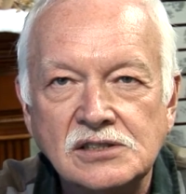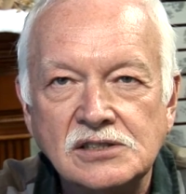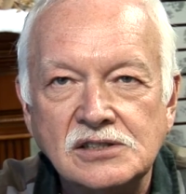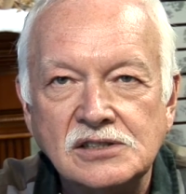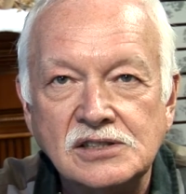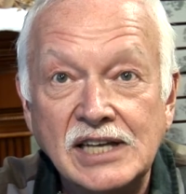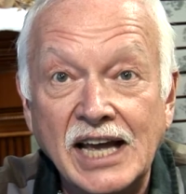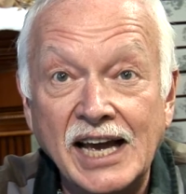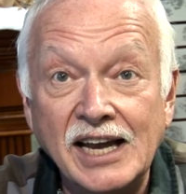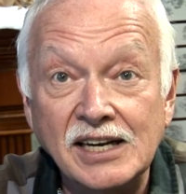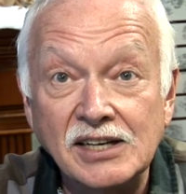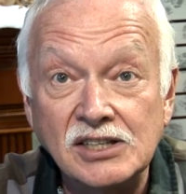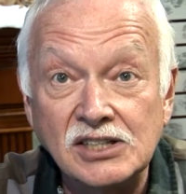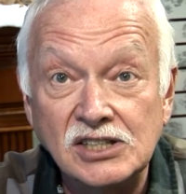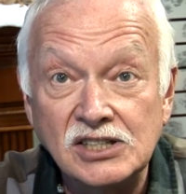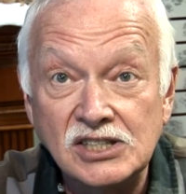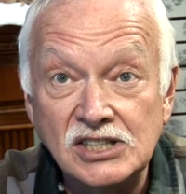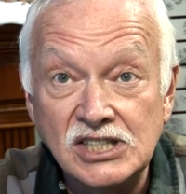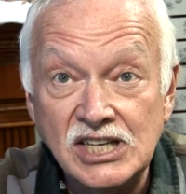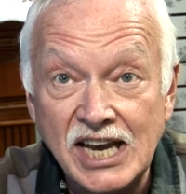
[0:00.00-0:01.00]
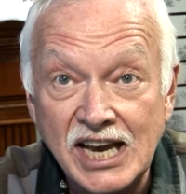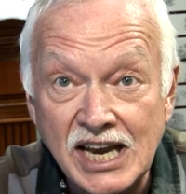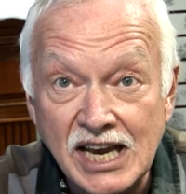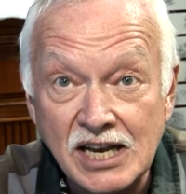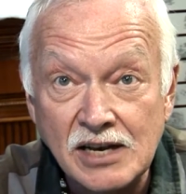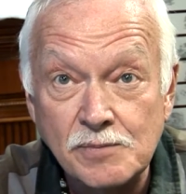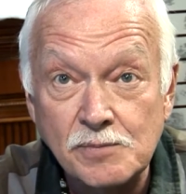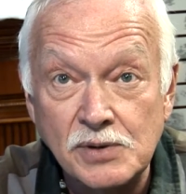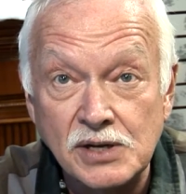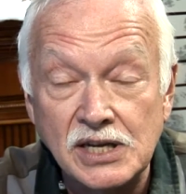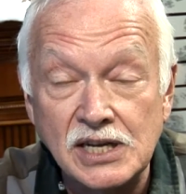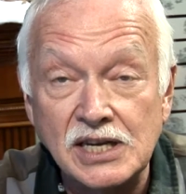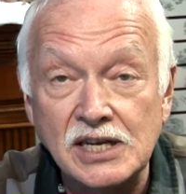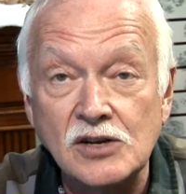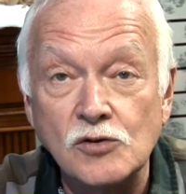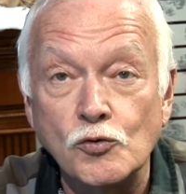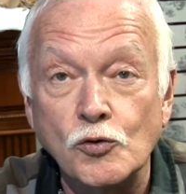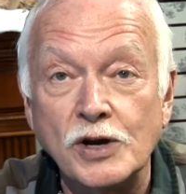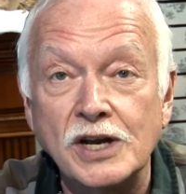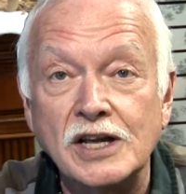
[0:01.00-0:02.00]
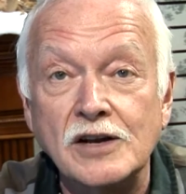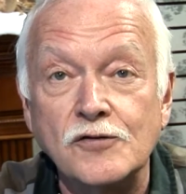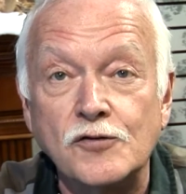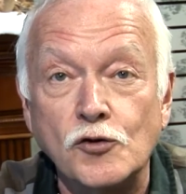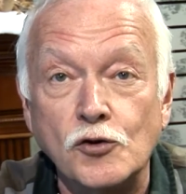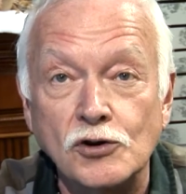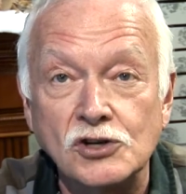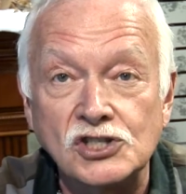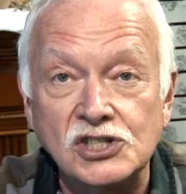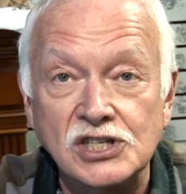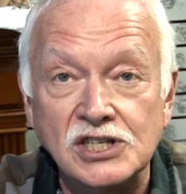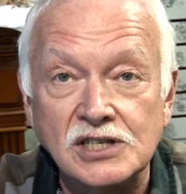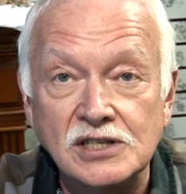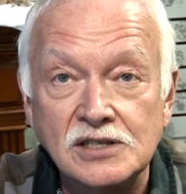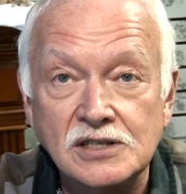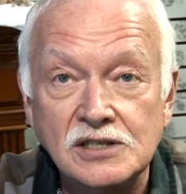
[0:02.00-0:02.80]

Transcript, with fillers: that can be reinforcing